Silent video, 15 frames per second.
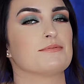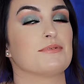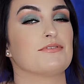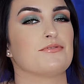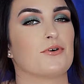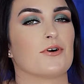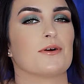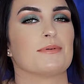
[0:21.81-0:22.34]
this
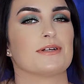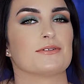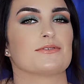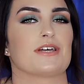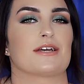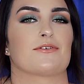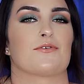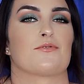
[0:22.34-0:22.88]
before, but it
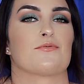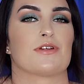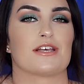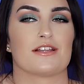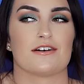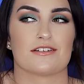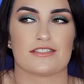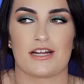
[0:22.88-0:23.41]
was like a
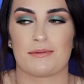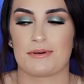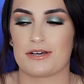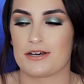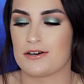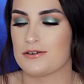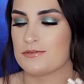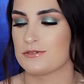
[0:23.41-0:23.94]
really long time
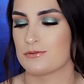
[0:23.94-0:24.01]
ago.